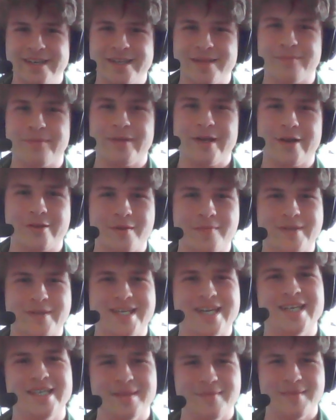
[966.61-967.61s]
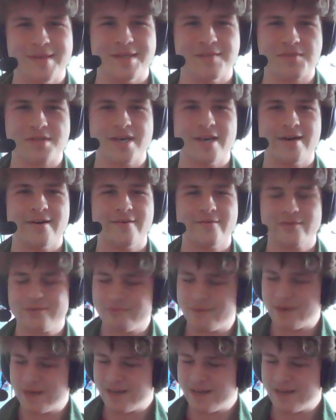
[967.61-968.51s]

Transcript: The players are pretending to be themselves,